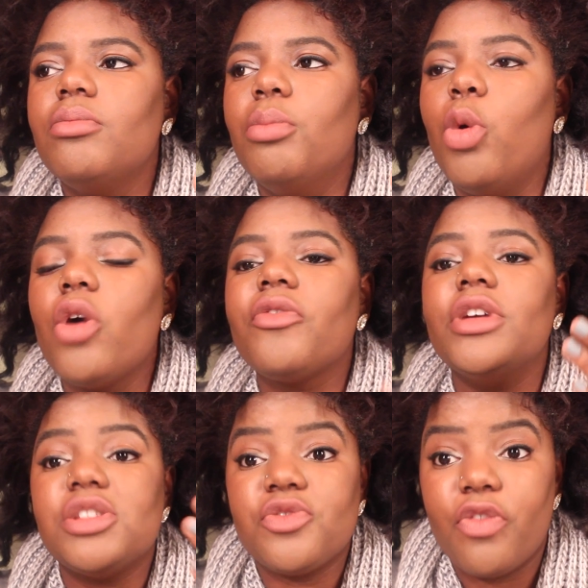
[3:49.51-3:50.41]
more of
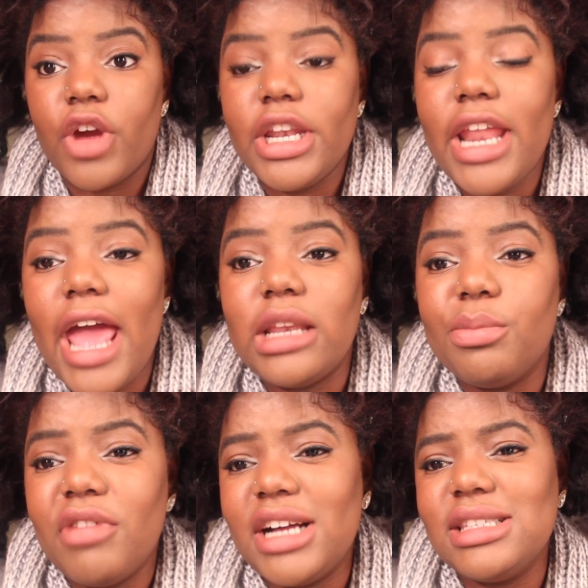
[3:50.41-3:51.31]
his friend in the
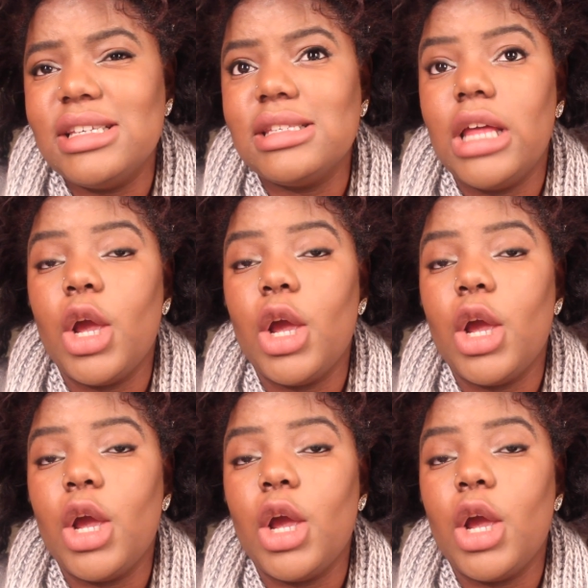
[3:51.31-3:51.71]
process.